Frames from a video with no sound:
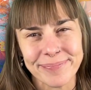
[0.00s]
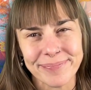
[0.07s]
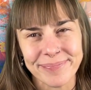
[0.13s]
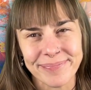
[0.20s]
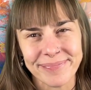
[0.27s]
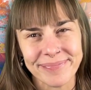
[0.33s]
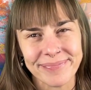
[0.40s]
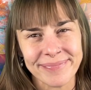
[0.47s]

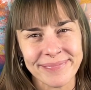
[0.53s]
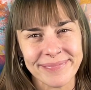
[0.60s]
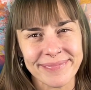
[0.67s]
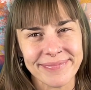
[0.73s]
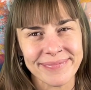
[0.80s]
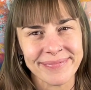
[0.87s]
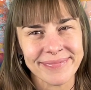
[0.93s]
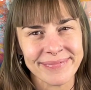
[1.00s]

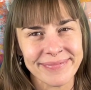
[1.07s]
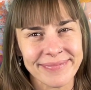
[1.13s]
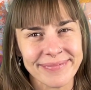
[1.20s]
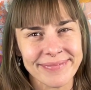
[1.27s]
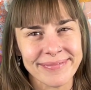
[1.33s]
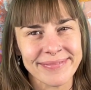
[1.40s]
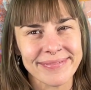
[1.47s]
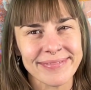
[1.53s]

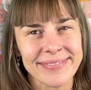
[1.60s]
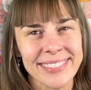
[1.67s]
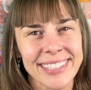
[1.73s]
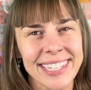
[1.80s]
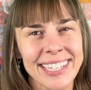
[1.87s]
[no speech]